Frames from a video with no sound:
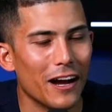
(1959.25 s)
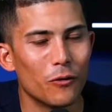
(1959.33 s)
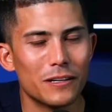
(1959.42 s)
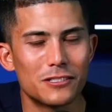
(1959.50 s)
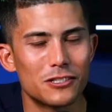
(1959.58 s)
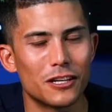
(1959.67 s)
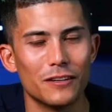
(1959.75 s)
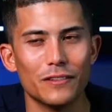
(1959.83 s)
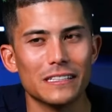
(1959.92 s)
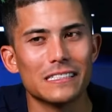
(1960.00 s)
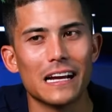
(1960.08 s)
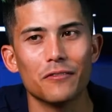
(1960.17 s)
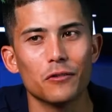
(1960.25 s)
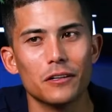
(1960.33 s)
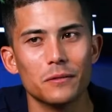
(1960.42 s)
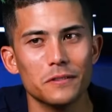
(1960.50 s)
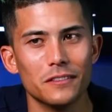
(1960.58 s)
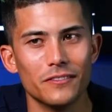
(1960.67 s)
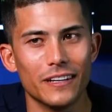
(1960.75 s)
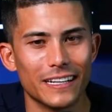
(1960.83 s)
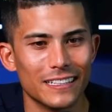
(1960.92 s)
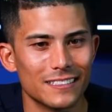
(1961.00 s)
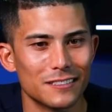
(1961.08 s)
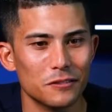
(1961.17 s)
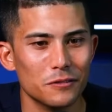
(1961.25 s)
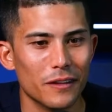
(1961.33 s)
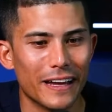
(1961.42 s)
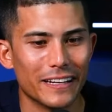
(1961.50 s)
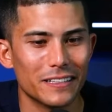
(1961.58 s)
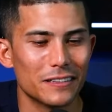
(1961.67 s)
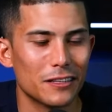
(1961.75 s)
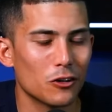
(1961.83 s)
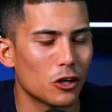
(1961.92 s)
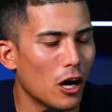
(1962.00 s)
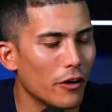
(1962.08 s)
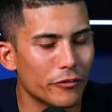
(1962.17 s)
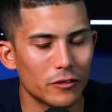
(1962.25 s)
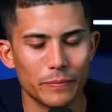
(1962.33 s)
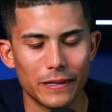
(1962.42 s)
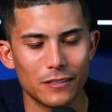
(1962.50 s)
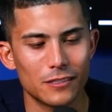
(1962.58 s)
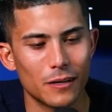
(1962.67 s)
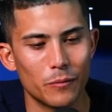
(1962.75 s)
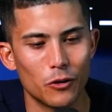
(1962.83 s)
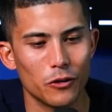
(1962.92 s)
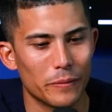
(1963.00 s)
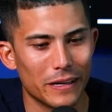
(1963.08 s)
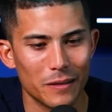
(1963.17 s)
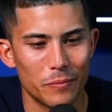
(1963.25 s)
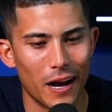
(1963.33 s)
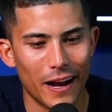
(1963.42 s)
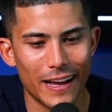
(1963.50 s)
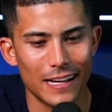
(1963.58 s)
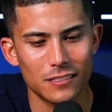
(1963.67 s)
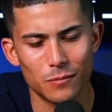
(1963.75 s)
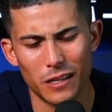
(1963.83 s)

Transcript: I always convince everyone to move to Vegas who like they'll golf with me or some, or they'll be on the podcast.